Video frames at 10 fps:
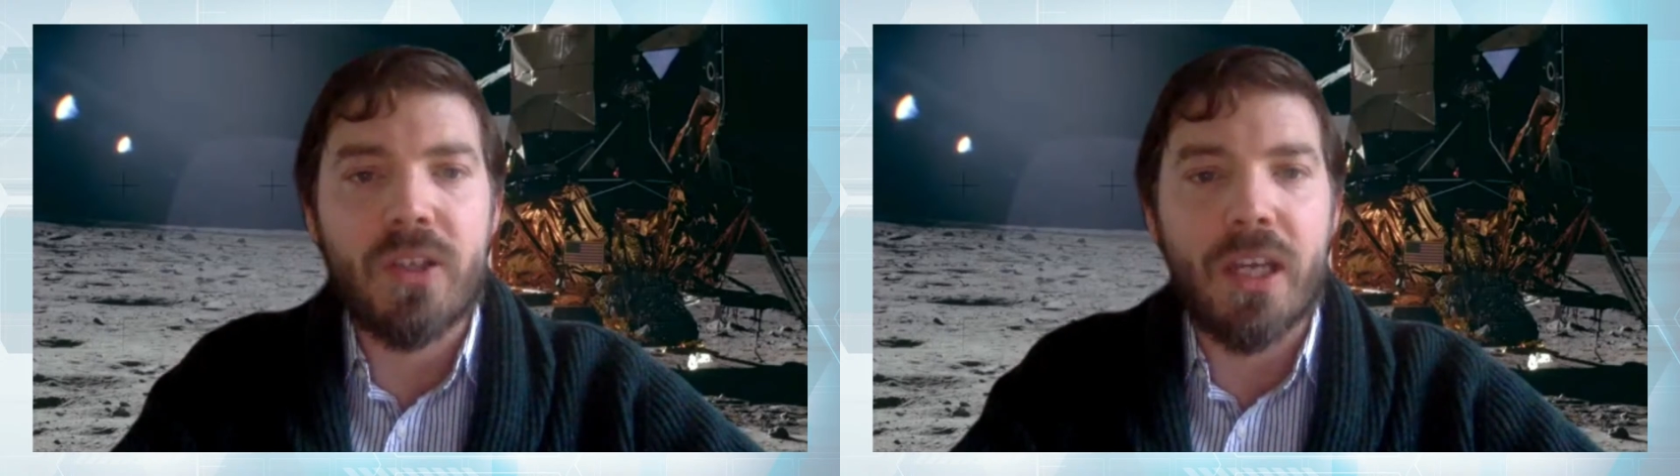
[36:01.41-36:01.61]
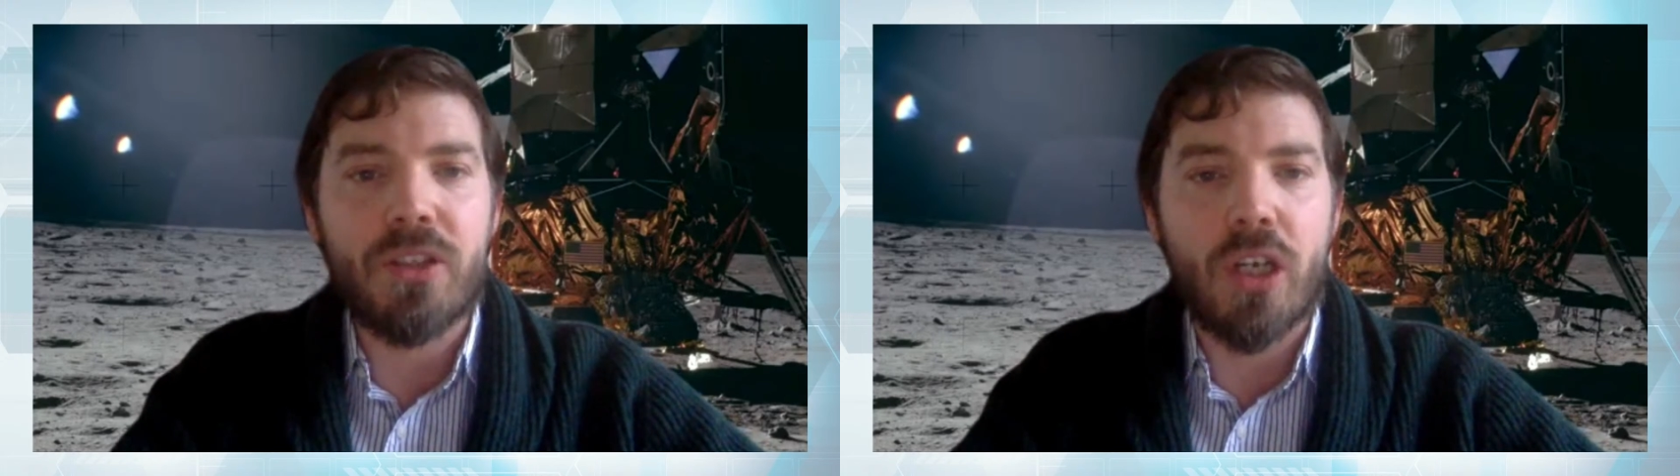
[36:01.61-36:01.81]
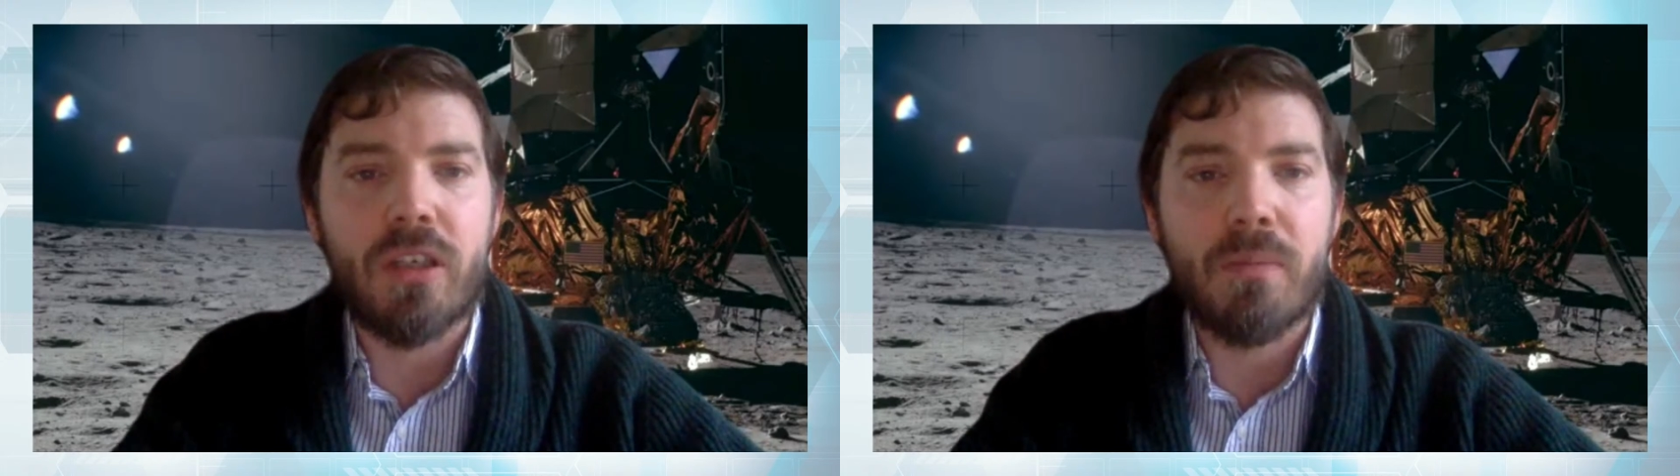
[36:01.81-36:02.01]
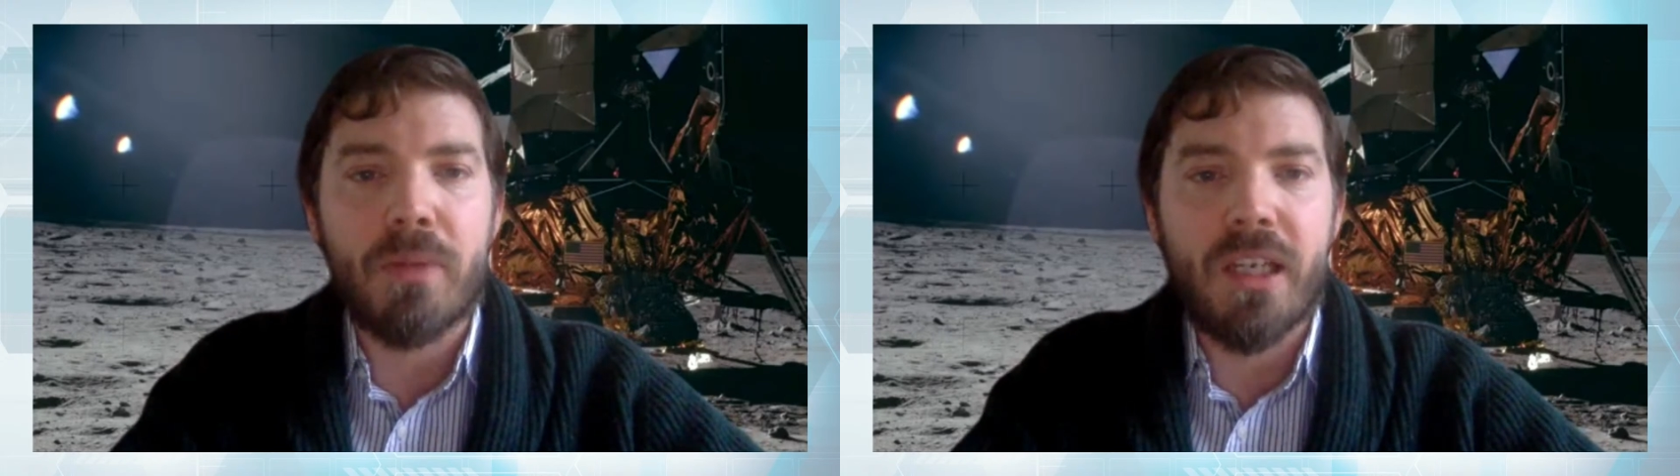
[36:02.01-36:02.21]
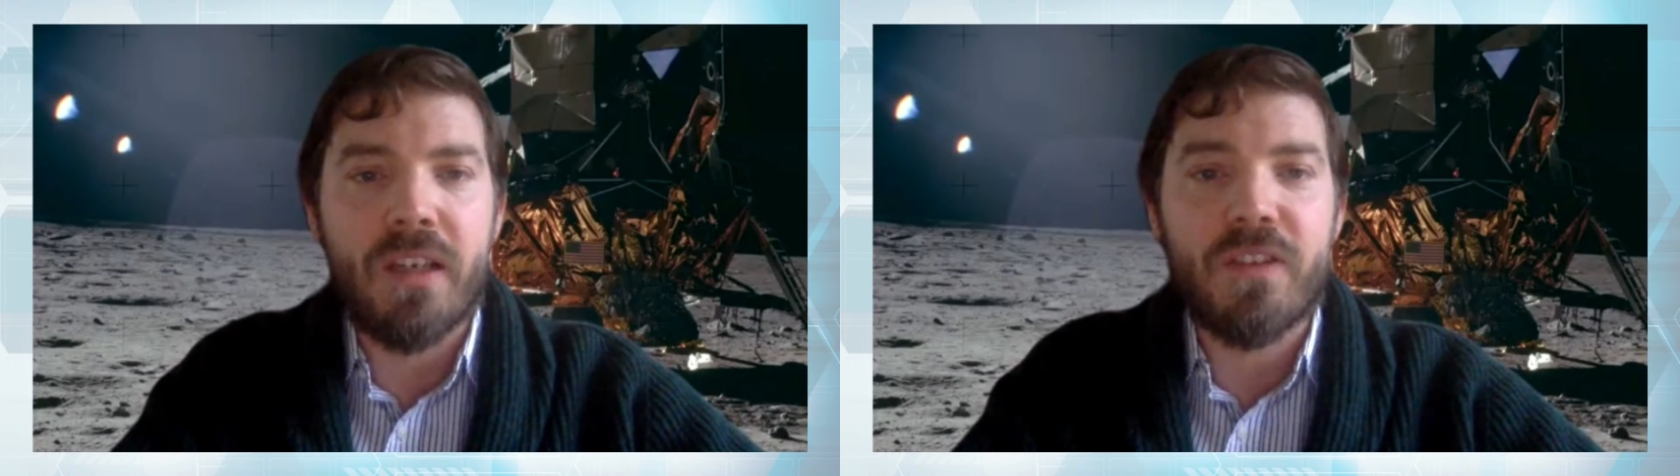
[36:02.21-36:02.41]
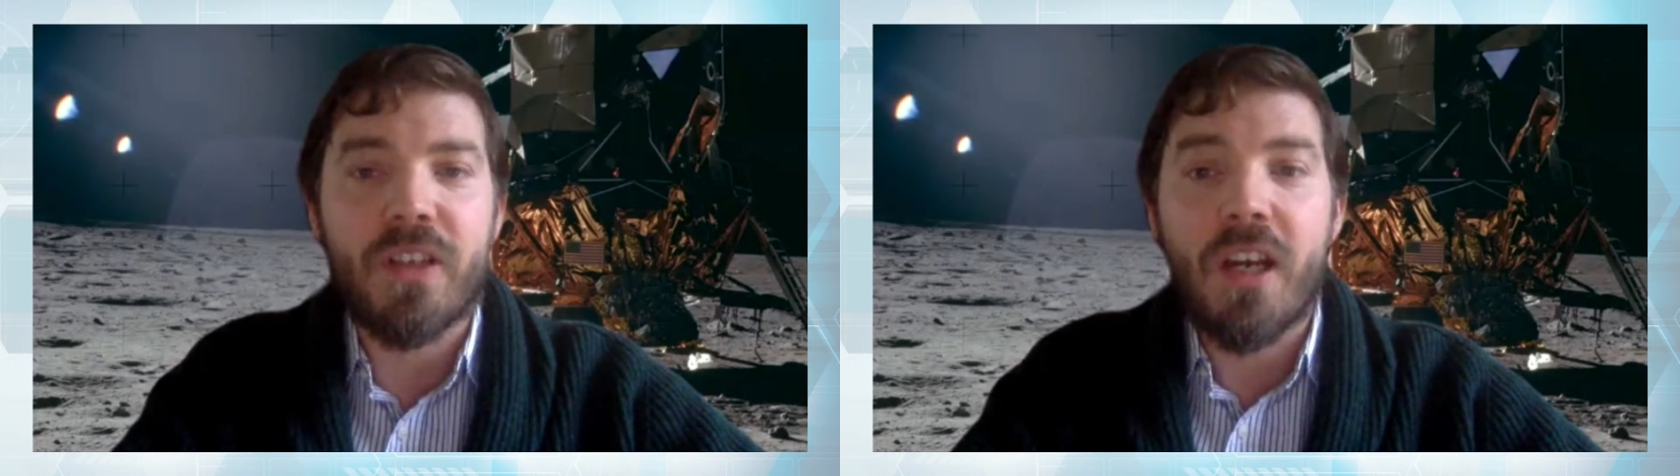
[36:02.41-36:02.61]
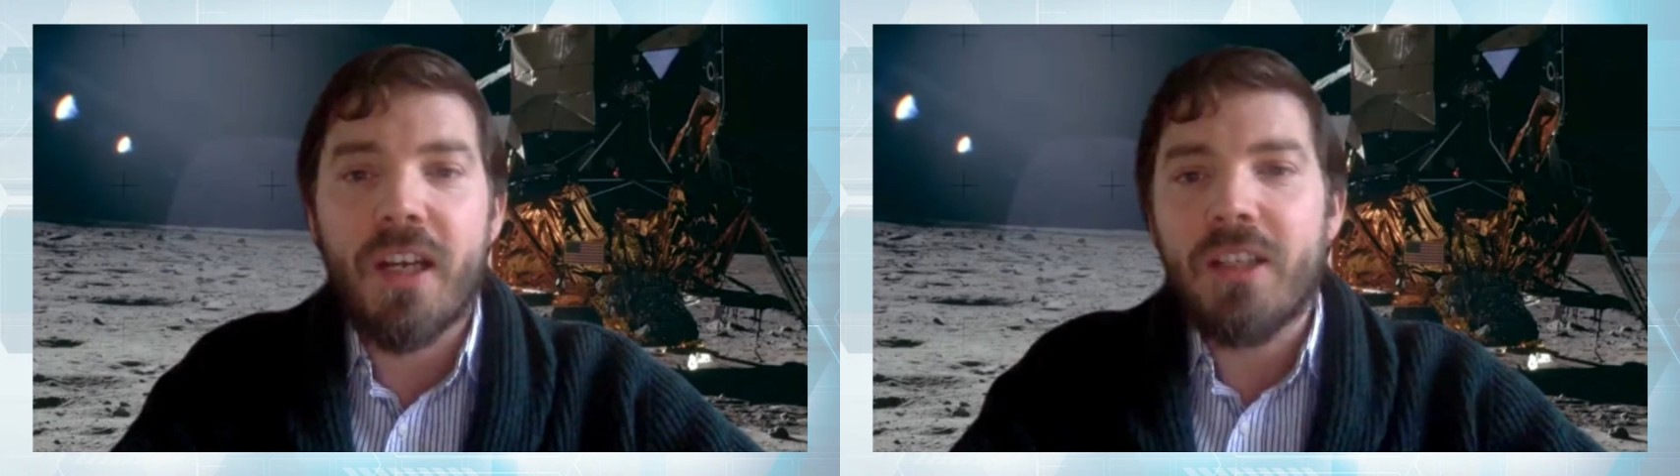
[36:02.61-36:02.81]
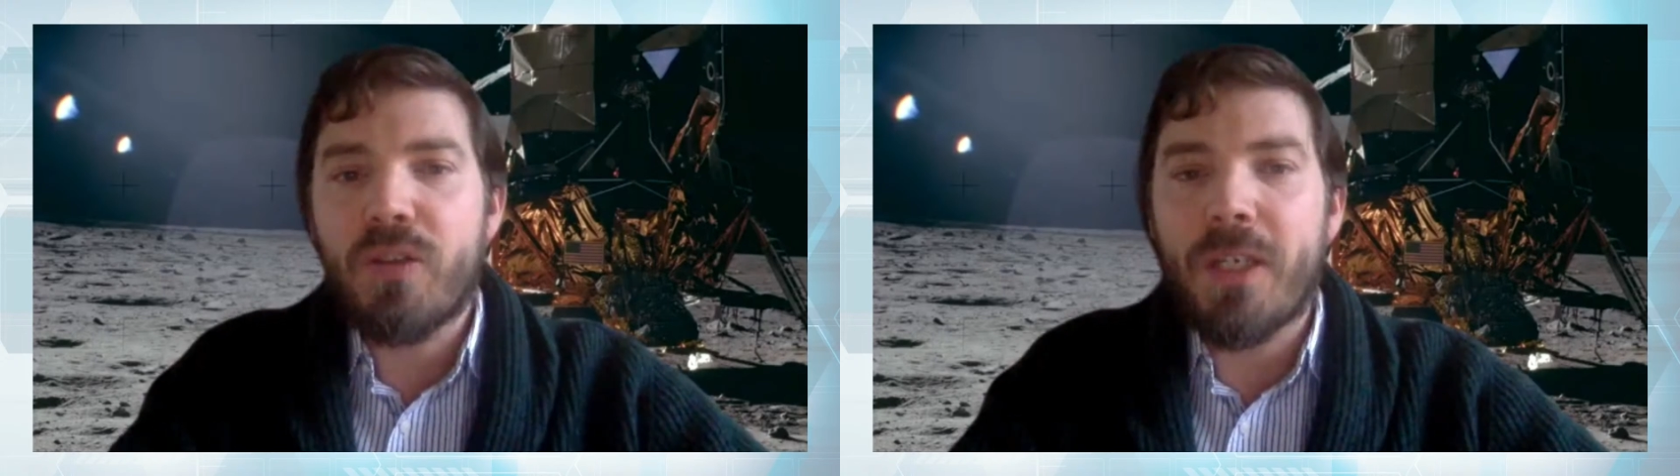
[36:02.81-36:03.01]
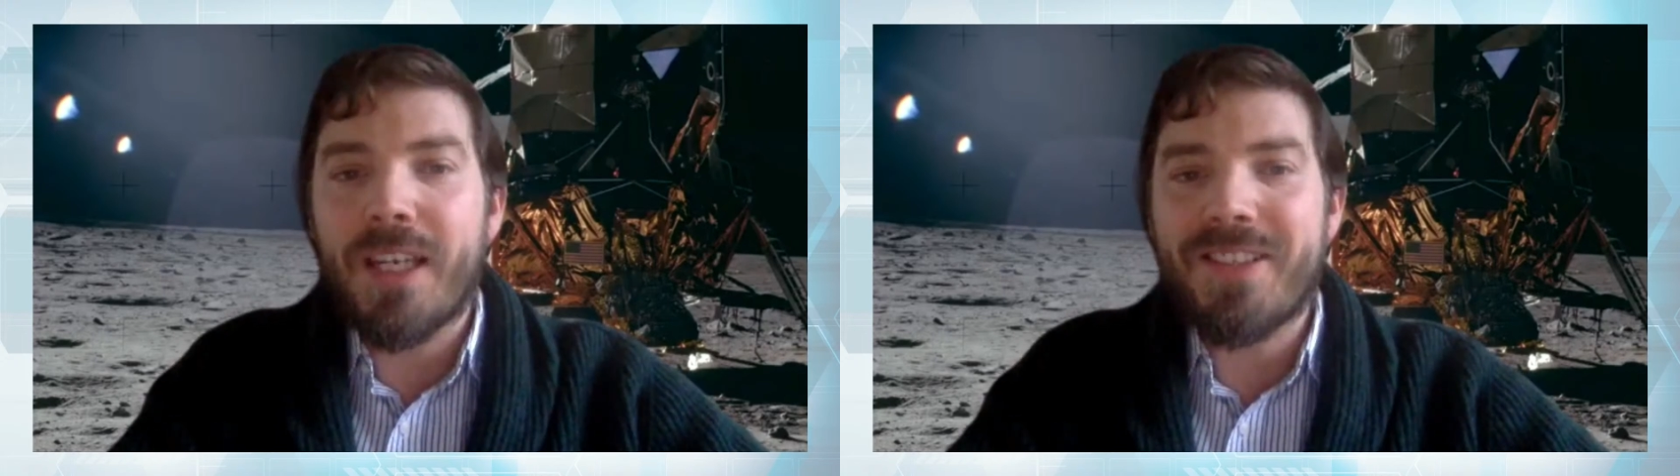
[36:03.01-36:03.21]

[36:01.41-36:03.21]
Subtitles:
that China believes to be